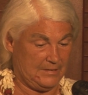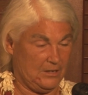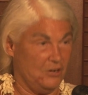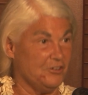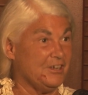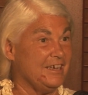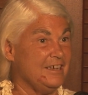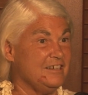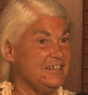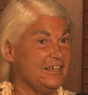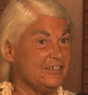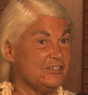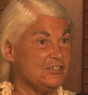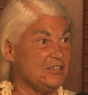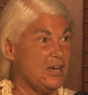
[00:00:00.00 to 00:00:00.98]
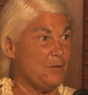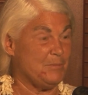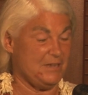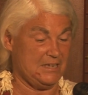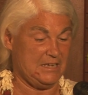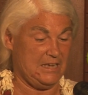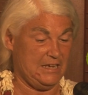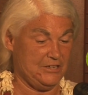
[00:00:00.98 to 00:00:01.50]
Okay, next
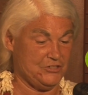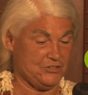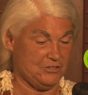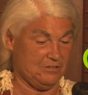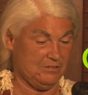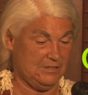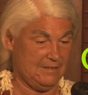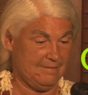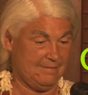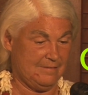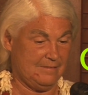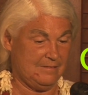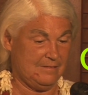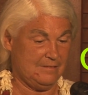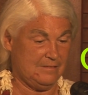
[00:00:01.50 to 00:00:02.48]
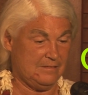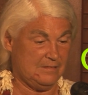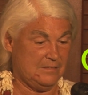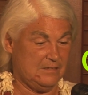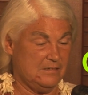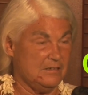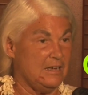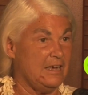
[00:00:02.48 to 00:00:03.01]
topic, cancer.
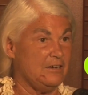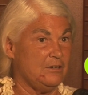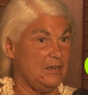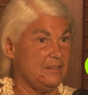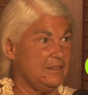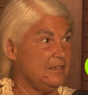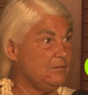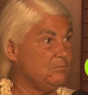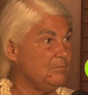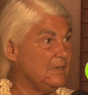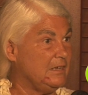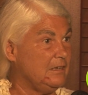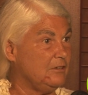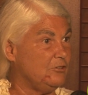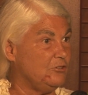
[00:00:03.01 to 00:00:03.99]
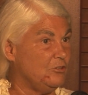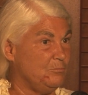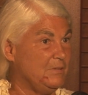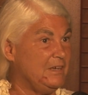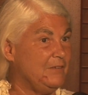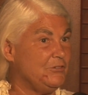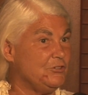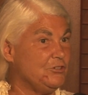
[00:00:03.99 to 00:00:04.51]
And I think many
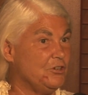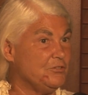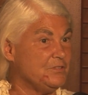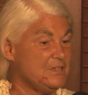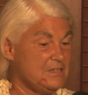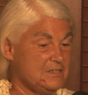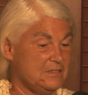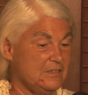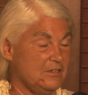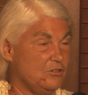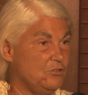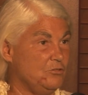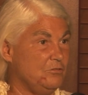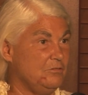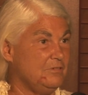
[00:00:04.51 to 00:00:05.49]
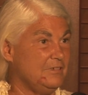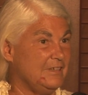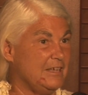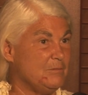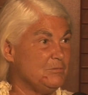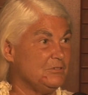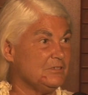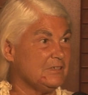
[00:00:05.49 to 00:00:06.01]
of you know this, that WHO
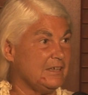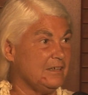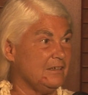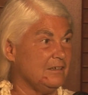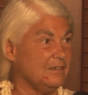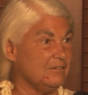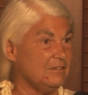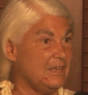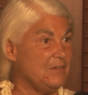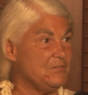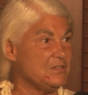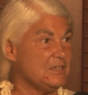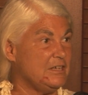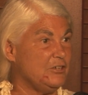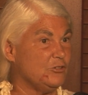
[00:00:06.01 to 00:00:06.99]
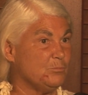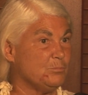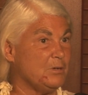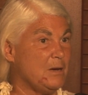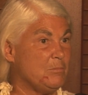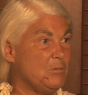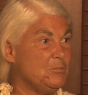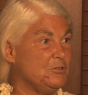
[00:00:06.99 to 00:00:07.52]
labeled glyphosate as a
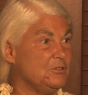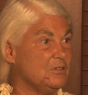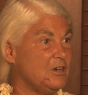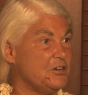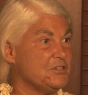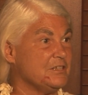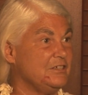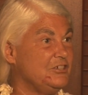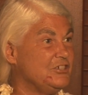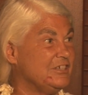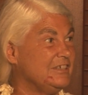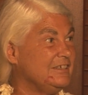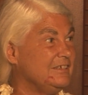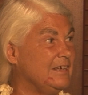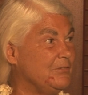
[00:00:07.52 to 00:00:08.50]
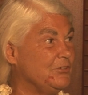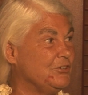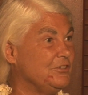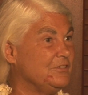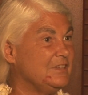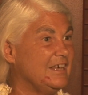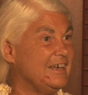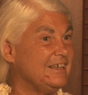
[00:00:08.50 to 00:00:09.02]
probable carcinogen. Have you
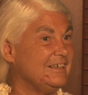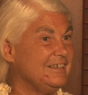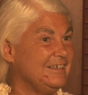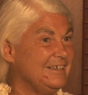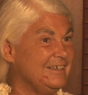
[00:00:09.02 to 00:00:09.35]
heard that?